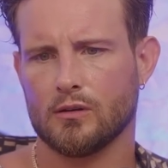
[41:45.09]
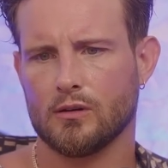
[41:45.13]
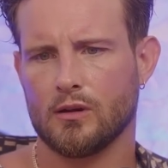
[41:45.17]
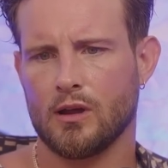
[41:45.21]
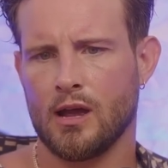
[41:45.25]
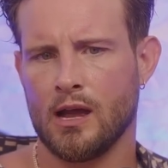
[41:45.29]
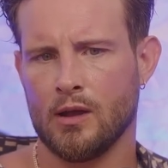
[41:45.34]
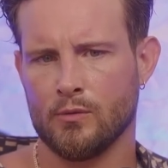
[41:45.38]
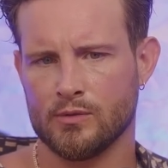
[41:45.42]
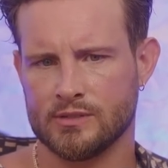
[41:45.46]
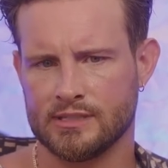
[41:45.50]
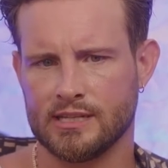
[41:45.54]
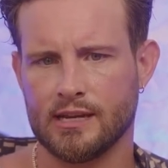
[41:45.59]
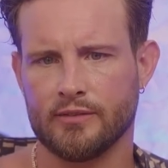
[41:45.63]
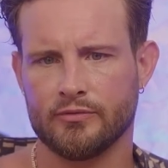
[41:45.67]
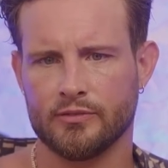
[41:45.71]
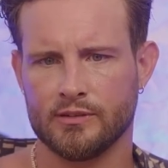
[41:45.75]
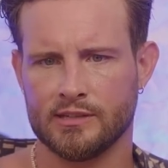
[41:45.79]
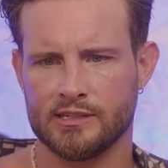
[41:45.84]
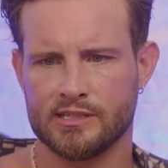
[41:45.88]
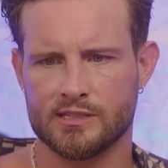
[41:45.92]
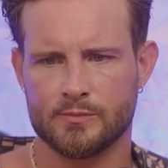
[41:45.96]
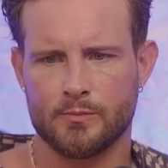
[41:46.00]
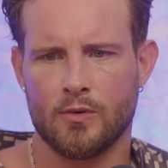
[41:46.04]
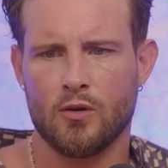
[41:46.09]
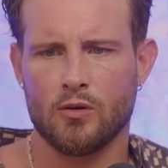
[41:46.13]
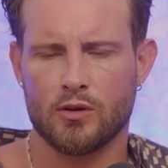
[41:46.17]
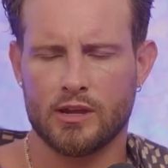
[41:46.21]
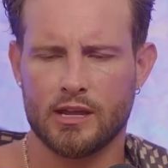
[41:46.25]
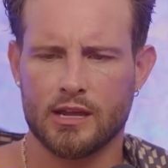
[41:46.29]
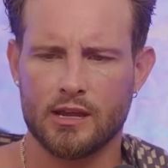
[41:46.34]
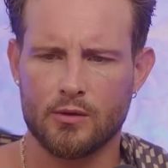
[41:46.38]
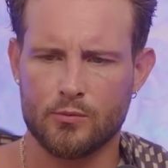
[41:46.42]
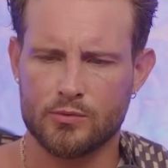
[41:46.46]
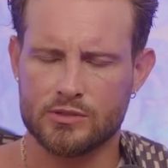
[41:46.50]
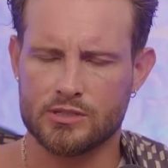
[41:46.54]
I was definitely
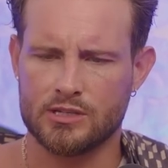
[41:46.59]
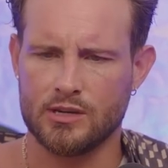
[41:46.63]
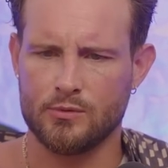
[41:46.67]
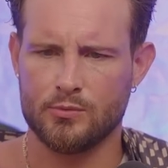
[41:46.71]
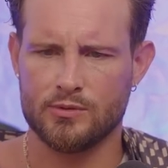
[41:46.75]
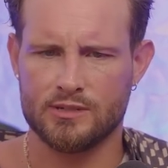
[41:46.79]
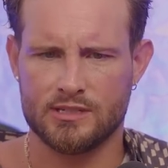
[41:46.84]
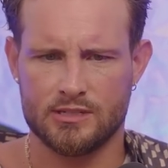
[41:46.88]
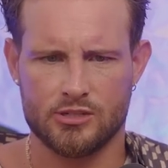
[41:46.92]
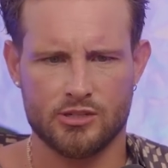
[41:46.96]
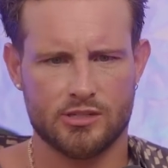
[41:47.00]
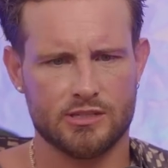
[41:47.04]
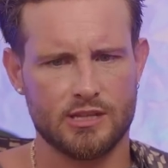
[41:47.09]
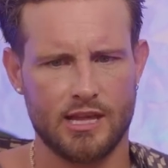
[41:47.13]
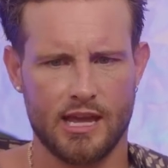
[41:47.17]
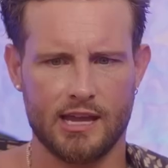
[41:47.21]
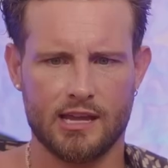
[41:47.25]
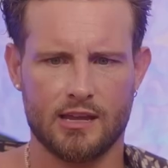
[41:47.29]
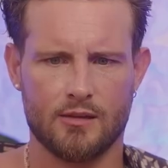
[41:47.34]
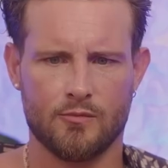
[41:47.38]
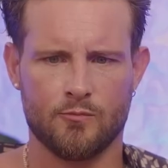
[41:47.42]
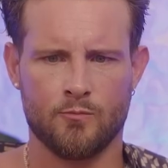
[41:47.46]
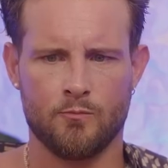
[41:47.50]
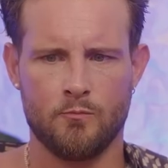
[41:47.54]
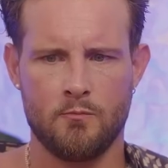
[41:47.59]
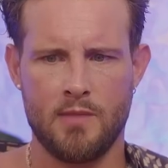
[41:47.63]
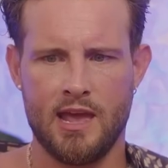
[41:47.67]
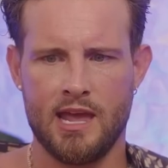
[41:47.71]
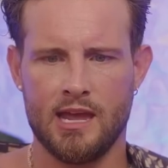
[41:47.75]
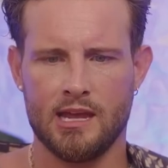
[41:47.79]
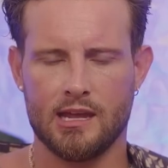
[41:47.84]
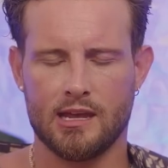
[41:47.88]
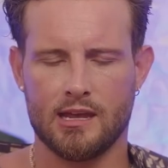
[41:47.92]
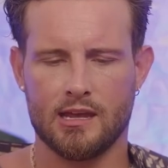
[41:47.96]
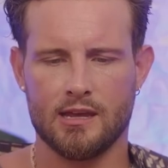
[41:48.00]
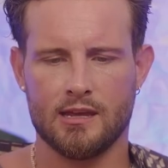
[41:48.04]
smoking. It would just like
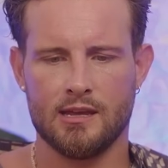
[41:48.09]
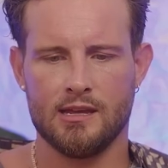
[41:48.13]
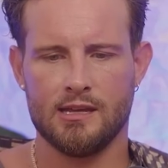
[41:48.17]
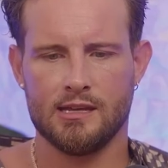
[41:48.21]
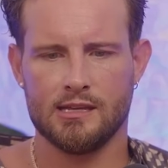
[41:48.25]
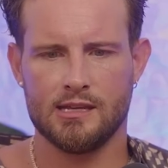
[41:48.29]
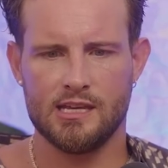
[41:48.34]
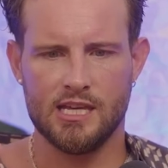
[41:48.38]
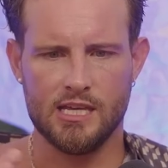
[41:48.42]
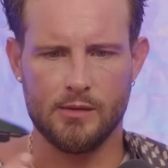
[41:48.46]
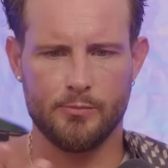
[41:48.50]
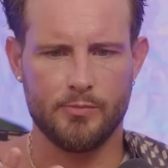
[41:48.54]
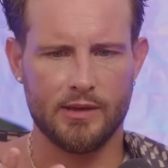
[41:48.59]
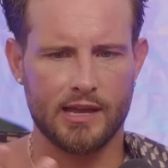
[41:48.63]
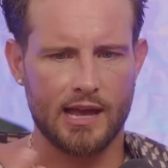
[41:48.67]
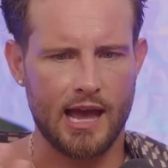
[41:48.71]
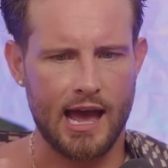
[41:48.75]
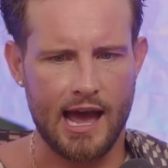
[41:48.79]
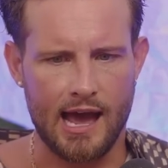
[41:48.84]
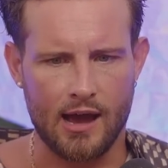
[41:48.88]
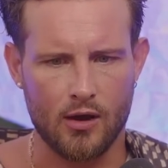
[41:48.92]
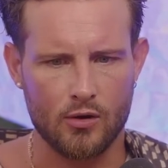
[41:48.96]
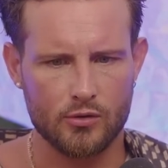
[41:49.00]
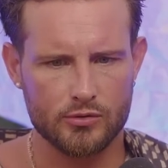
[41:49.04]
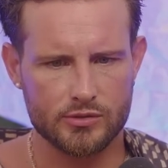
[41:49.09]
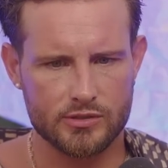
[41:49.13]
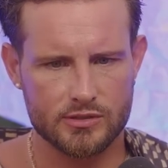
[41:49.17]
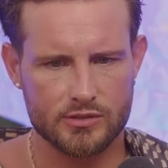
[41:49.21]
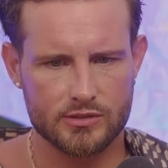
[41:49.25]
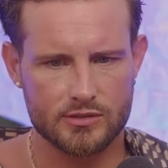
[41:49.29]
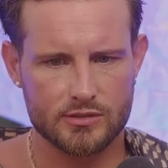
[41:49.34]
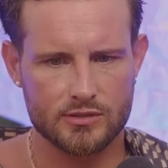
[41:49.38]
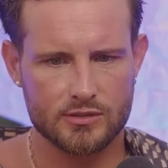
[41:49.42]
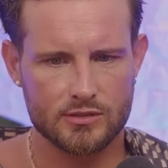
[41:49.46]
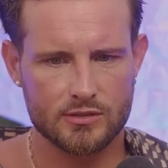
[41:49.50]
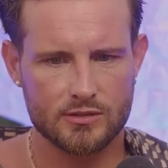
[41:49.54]
make keeping
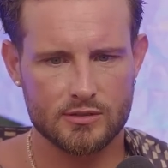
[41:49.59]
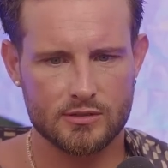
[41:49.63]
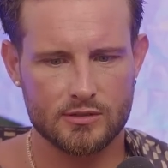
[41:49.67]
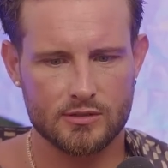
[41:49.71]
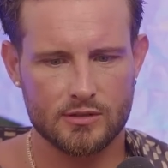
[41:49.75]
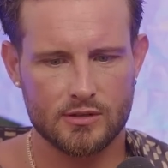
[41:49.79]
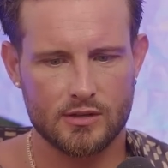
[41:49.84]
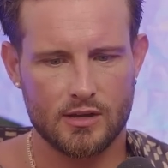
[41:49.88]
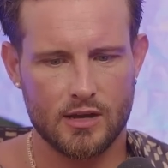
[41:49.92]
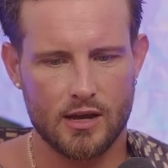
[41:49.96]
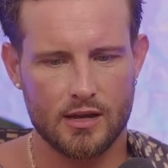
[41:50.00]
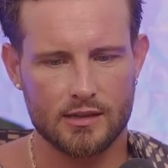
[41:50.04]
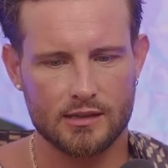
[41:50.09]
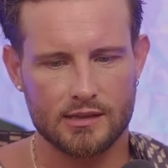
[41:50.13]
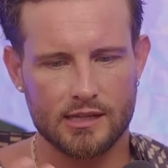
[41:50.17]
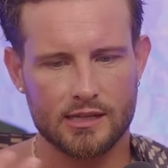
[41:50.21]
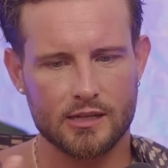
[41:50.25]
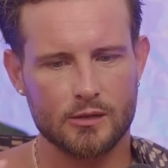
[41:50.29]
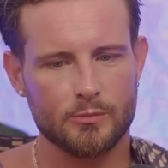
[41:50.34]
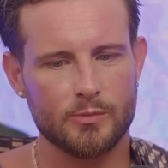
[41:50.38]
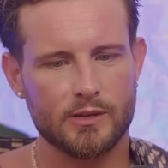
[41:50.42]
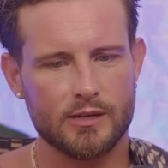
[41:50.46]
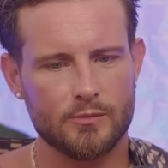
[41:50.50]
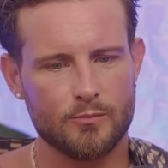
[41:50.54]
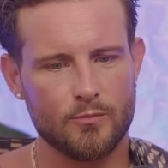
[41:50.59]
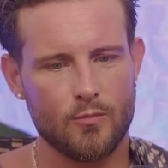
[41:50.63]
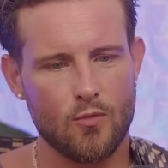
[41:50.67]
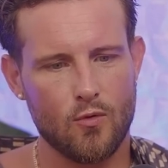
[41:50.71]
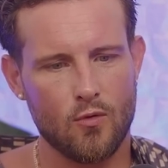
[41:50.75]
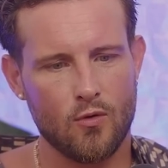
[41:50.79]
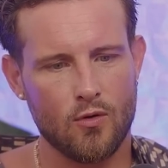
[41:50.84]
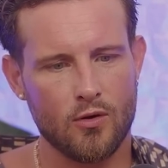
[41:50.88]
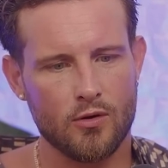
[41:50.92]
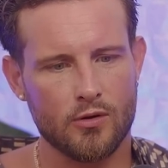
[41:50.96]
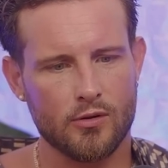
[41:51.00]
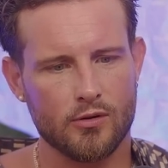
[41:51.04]
house a little bit
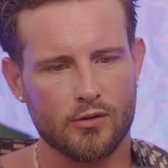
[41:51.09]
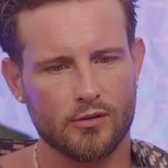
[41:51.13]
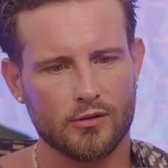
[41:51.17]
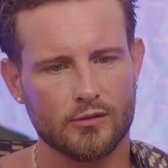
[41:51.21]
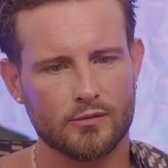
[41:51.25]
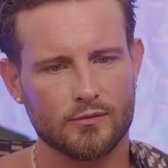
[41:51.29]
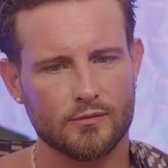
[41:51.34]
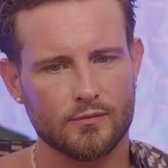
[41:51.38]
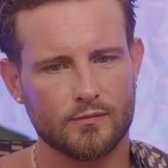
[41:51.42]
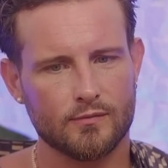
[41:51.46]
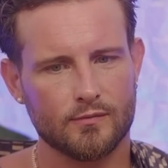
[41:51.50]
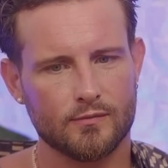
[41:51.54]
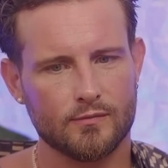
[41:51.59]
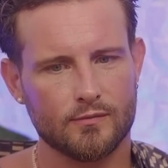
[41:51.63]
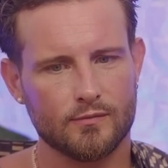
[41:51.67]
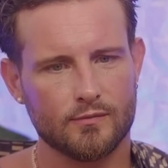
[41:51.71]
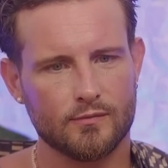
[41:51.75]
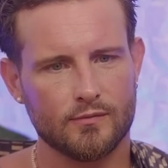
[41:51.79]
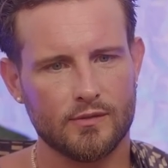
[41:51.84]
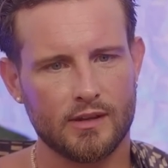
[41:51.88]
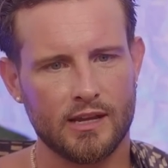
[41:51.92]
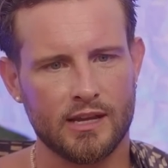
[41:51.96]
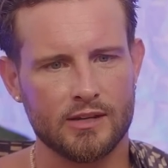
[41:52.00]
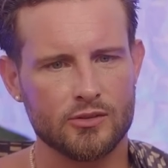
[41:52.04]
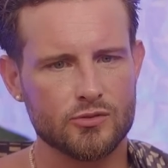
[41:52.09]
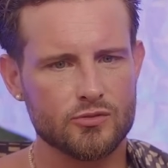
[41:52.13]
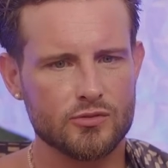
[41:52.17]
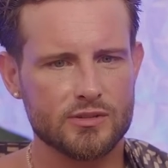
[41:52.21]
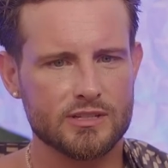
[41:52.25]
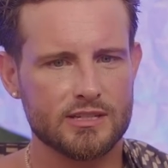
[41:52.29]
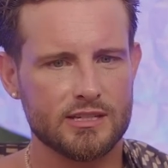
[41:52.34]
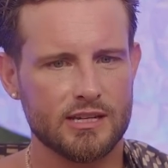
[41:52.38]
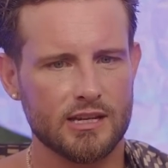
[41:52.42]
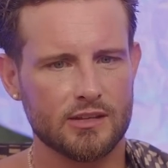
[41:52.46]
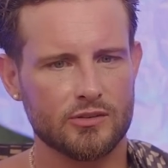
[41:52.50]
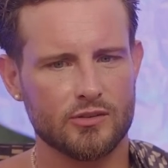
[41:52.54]
more
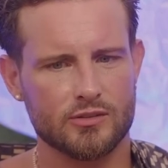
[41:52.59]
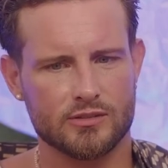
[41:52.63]
interesting.